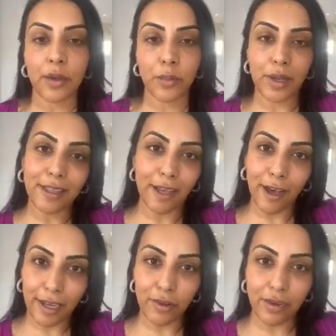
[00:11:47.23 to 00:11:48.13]
where the
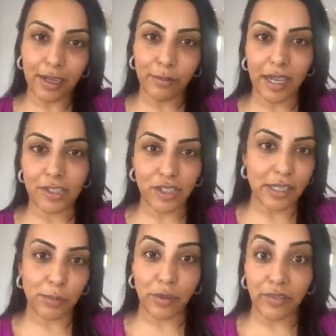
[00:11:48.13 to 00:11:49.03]
eye cream actually
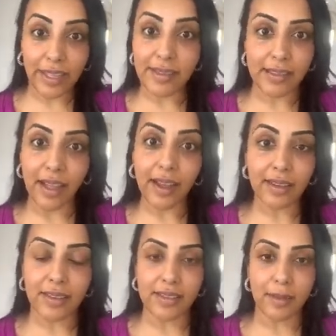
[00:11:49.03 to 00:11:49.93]
prevents that,
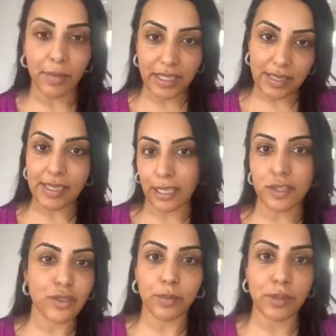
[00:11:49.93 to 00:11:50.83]
because it makes the skin
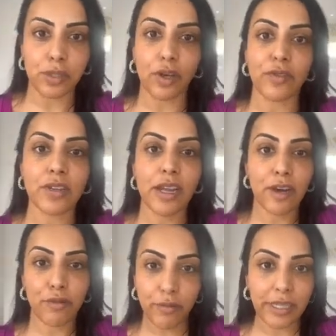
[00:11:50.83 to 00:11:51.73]
super soft,
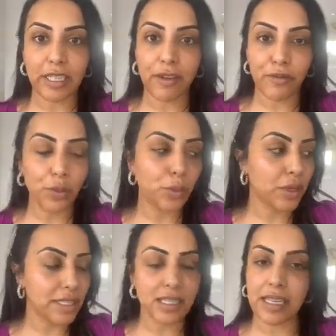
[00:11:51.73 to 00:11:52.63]
ready for
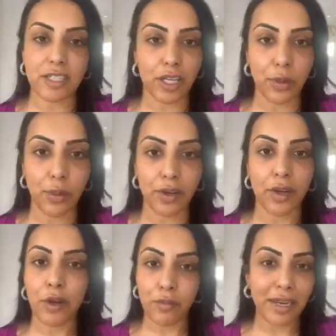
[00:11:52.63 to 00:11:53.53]
concealer to go on,
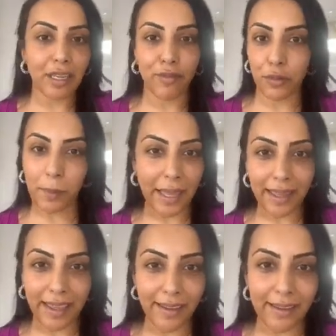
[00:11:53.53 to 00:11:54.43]
ready for
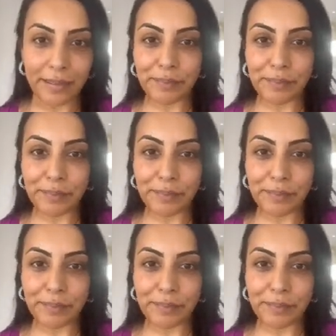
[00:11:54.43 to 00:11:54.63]
baking.